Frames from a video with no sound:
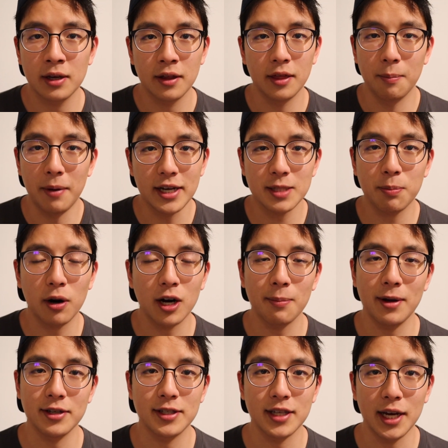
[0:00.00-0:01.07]
The best part
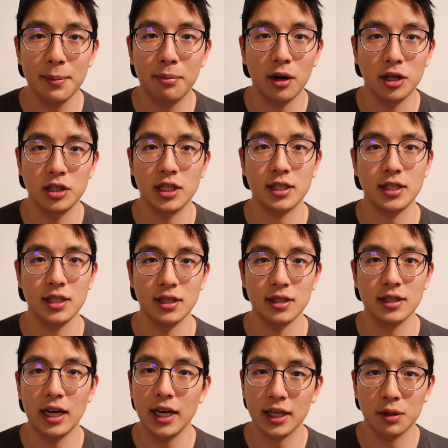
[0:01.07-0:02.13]
about side projects is
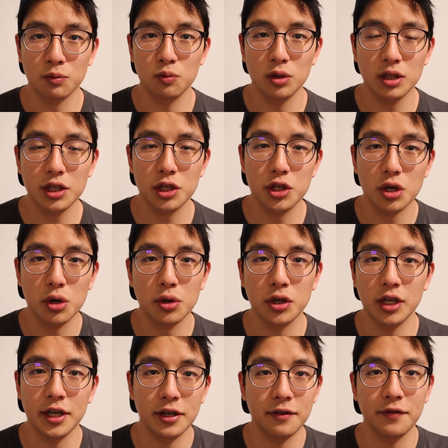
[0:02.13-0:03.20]
that it can really show your
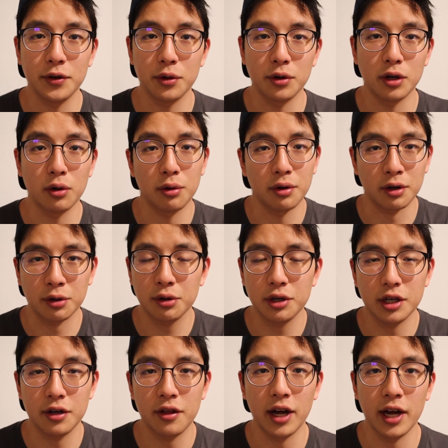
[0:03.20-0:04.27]
interviewer or
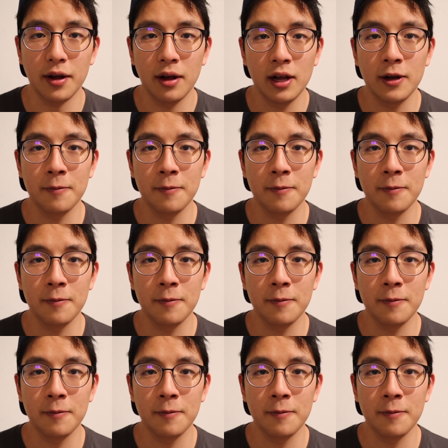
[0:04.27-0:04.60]
recruiter that,